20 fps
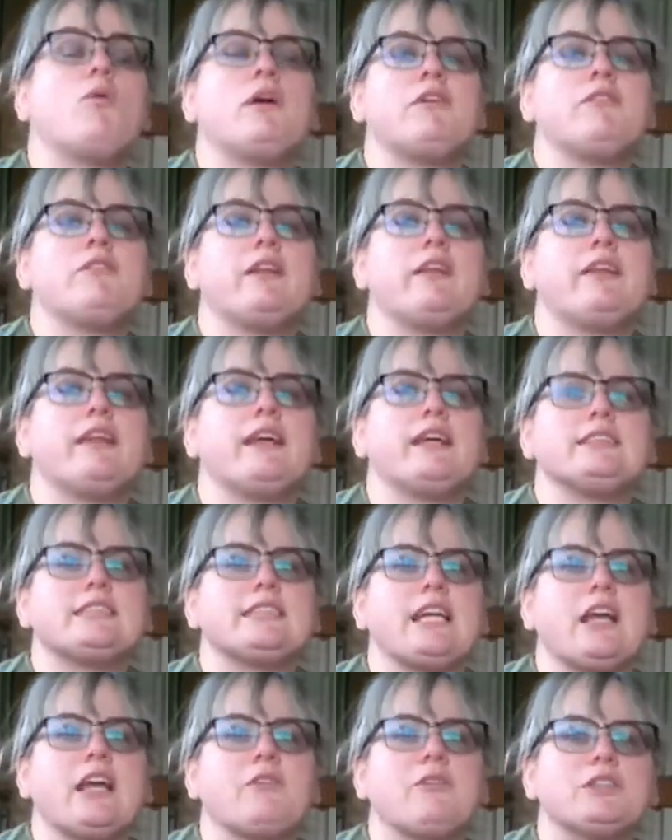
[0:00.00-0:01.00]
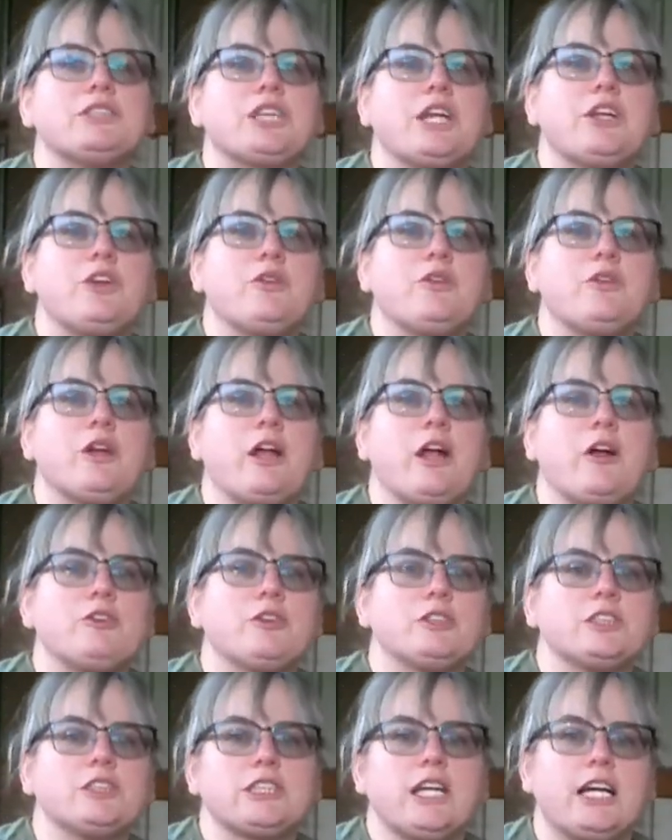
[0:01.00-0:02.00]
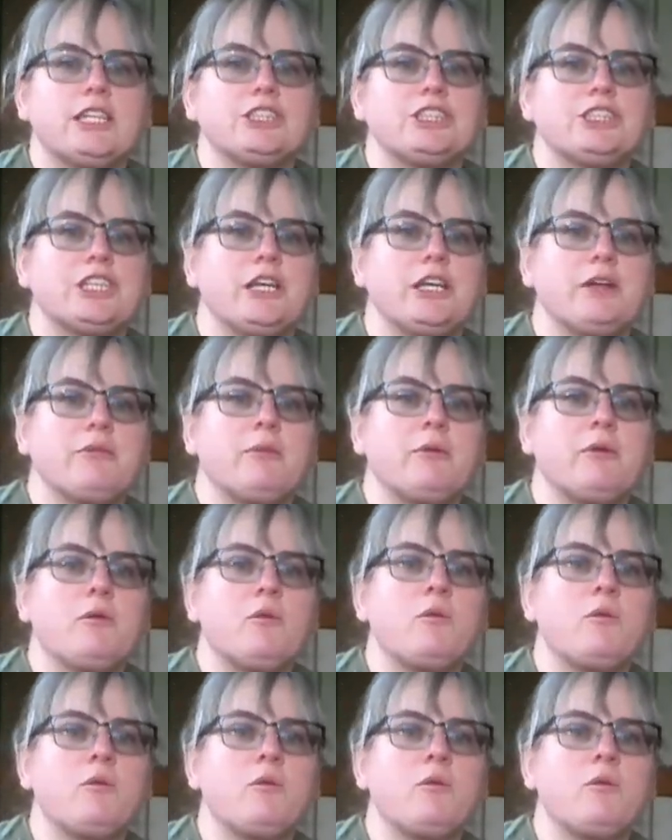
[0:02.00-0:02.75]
One of the things that I wish I knew when I first got sheep